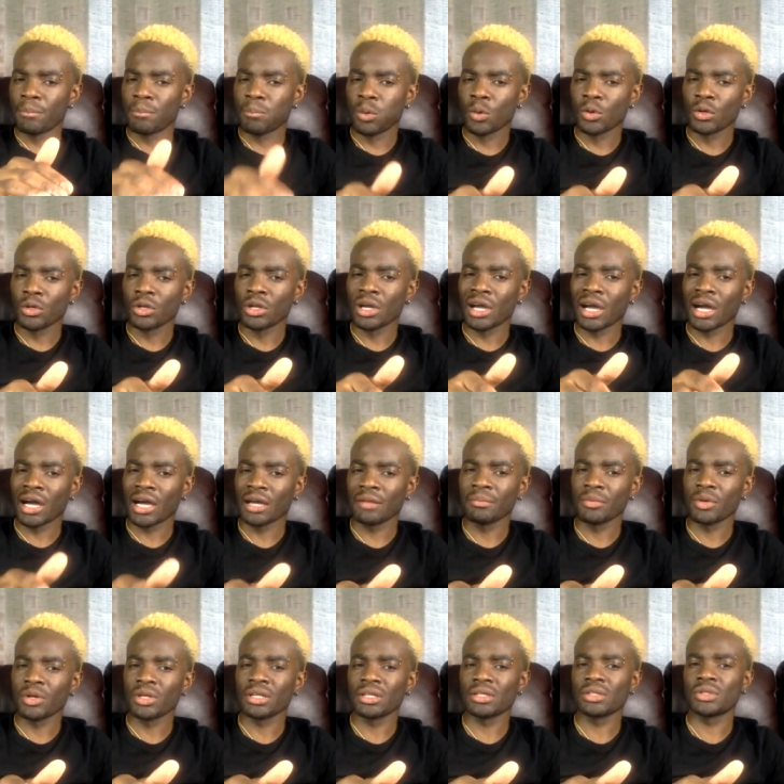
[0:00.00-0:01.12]
put the hot
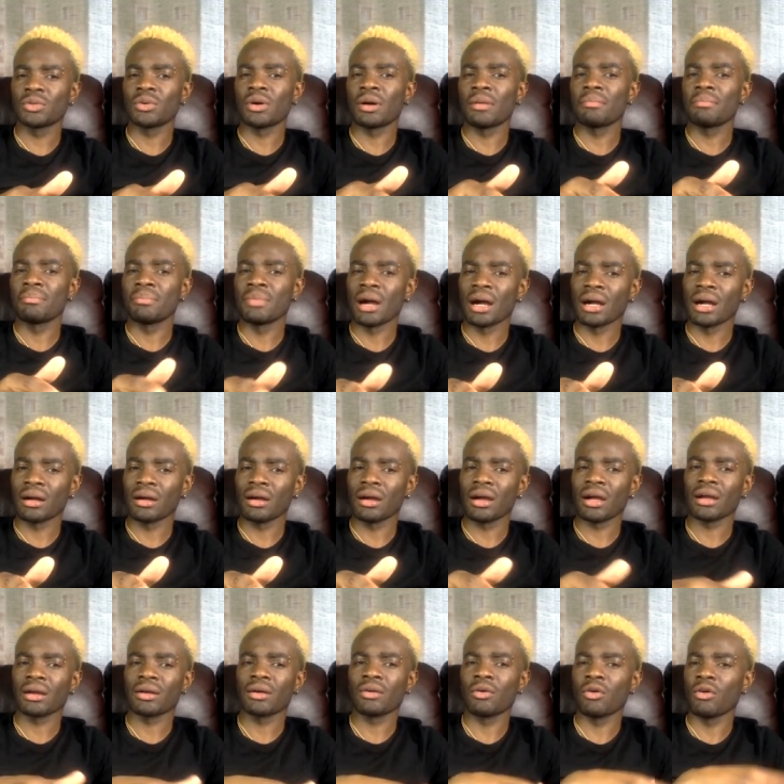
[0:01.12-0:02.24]
bun into a bag
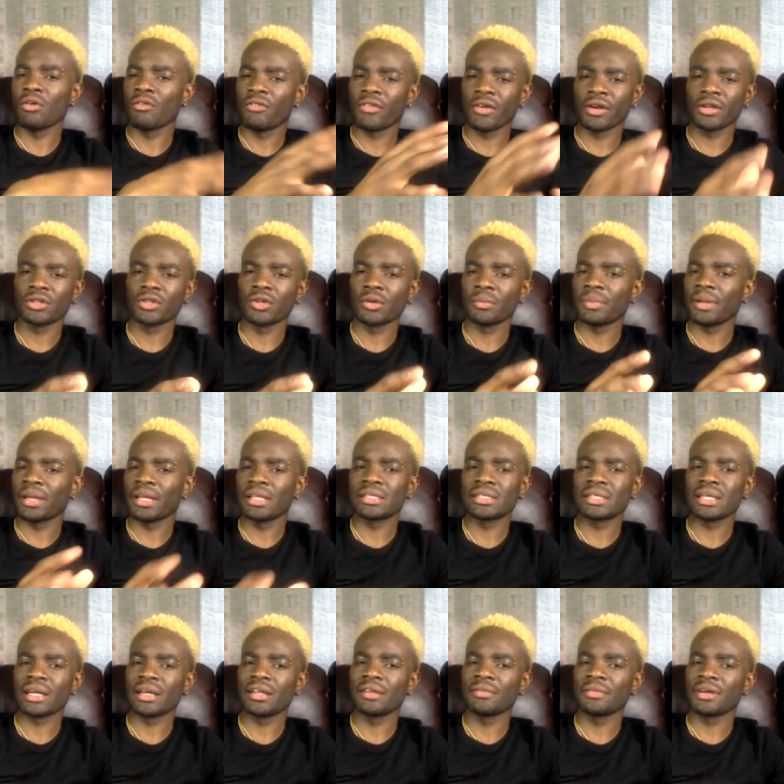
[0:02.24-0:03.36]
or cover it up
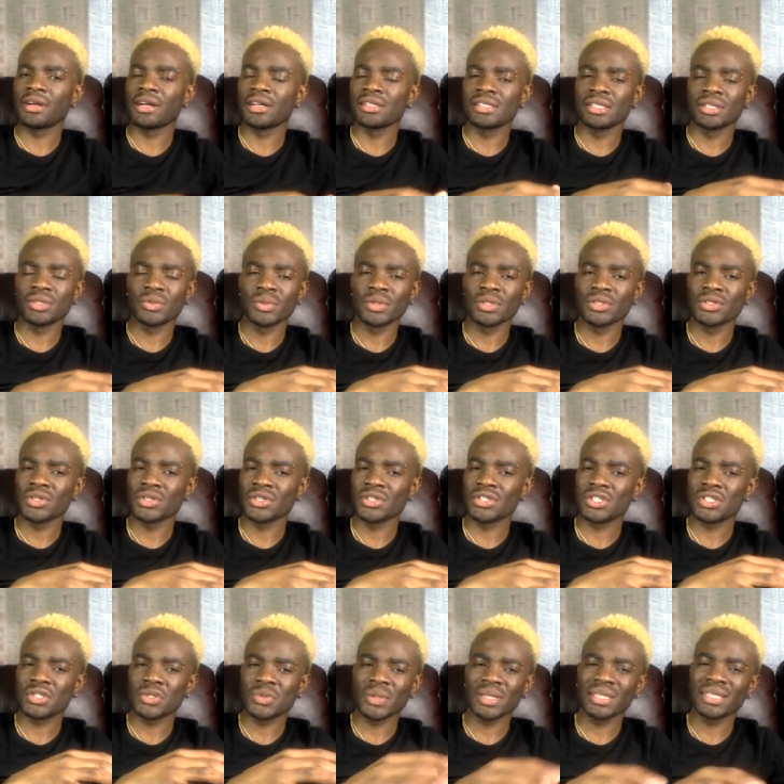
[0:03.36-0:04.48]
entirely because it will
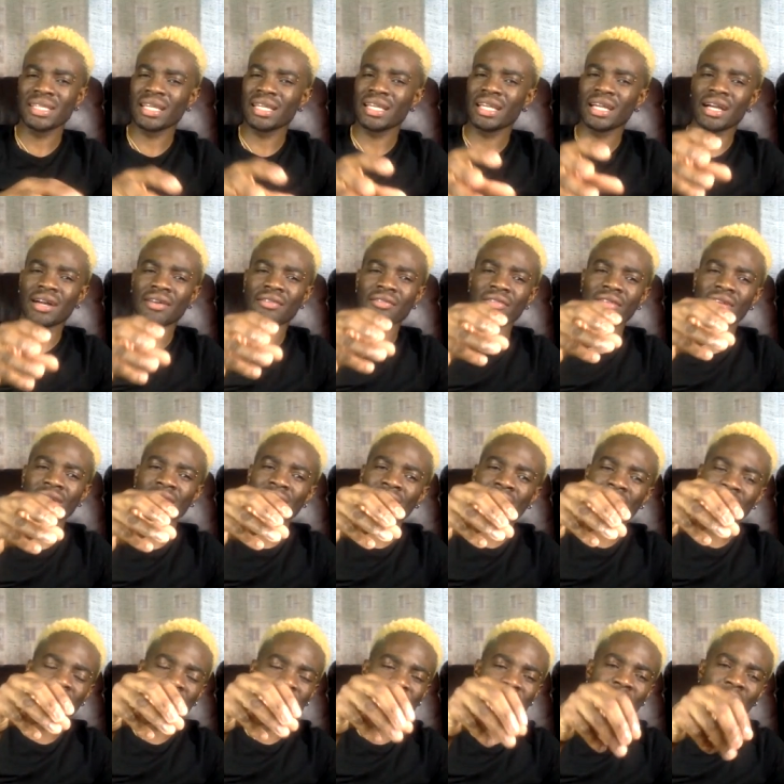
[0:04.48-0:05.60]
just sweat and you have
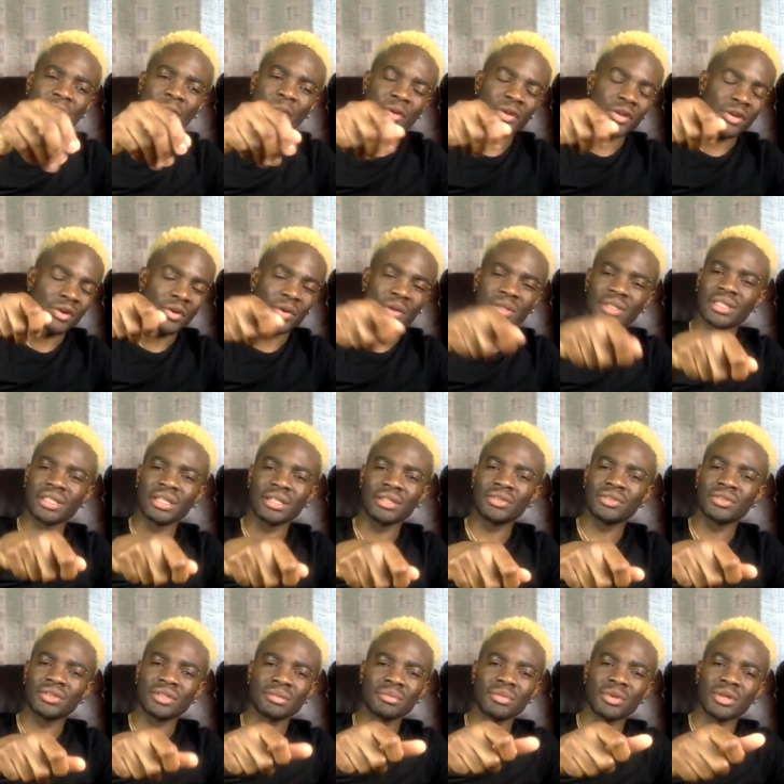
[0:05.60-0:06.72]
a very when you're cutting
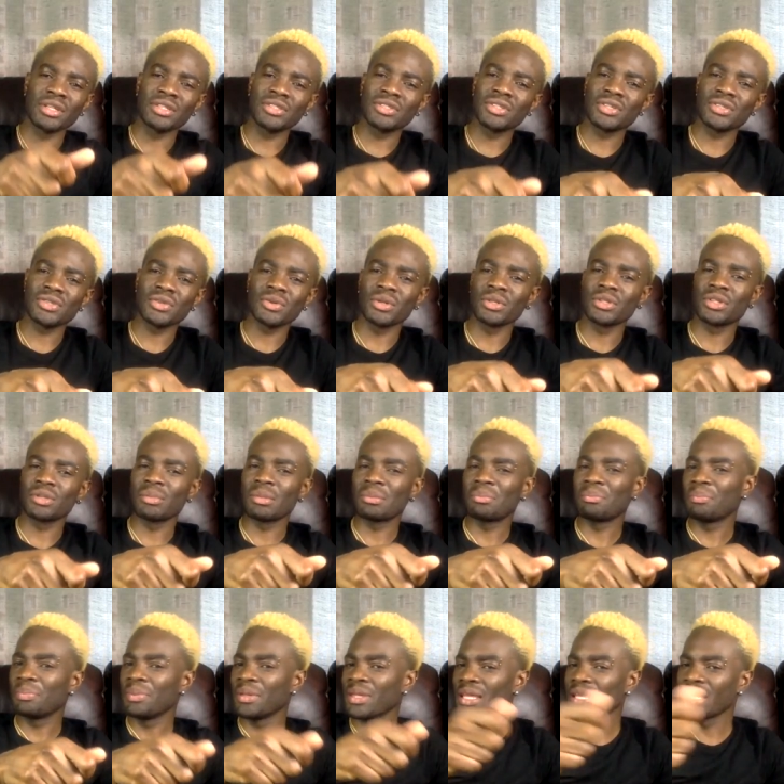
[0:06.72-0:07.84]
into the bun, it's just going to be
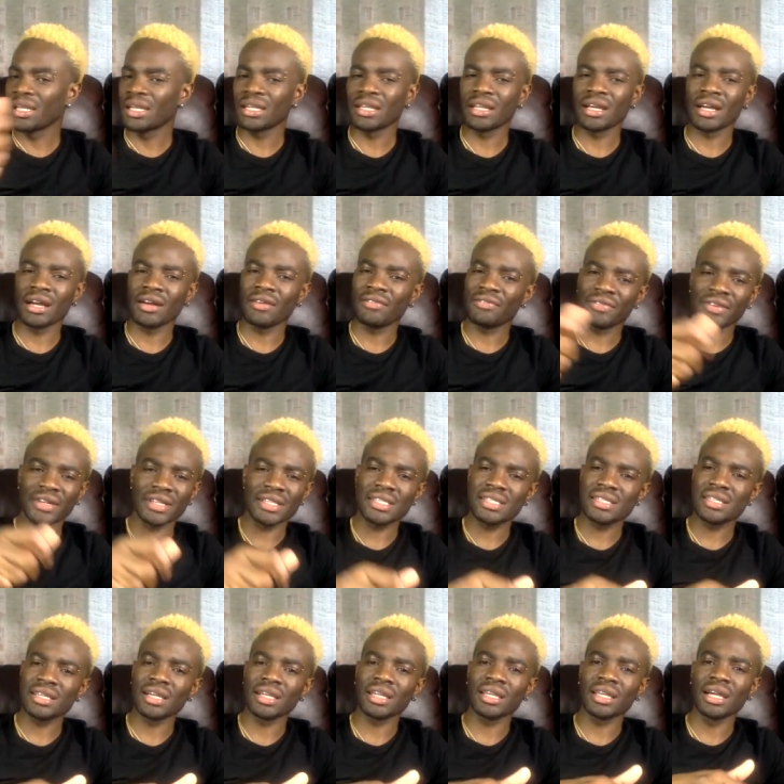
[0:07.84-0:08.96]
peeling off and
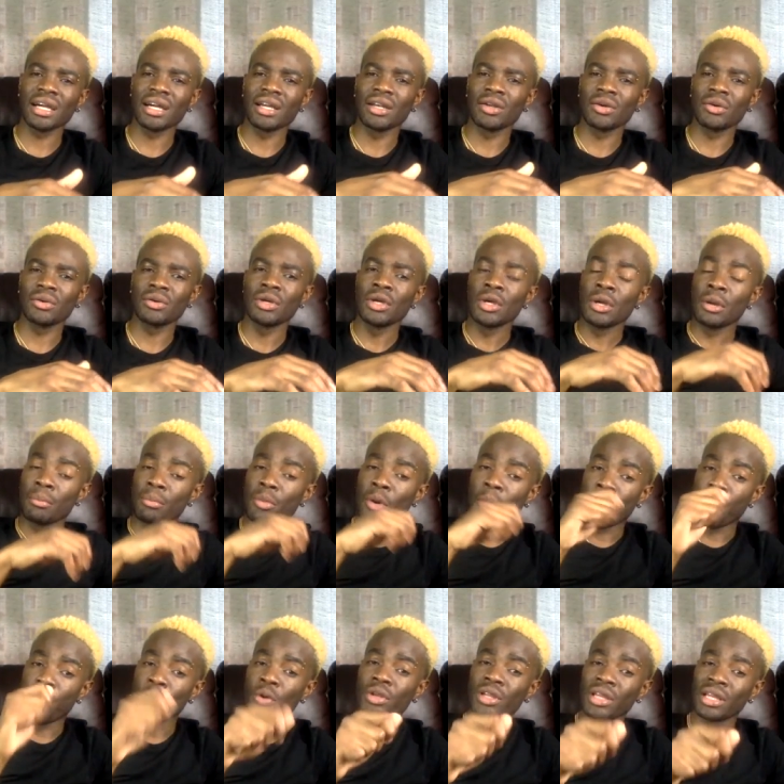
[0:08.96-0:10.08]
saggy. Allow
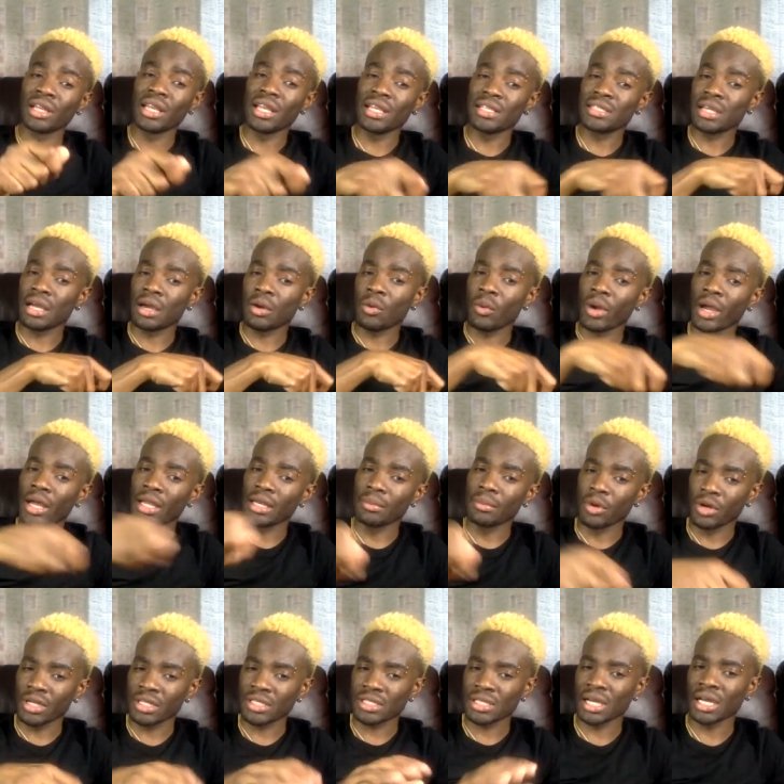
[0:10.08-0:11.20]
but put the glaze on while the
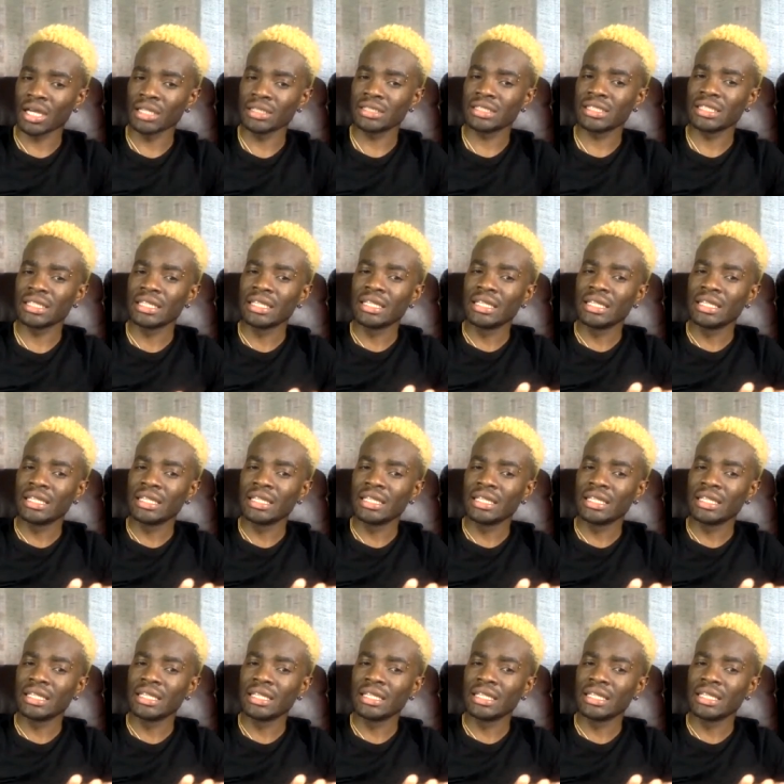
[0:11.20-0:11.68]
bun is hot,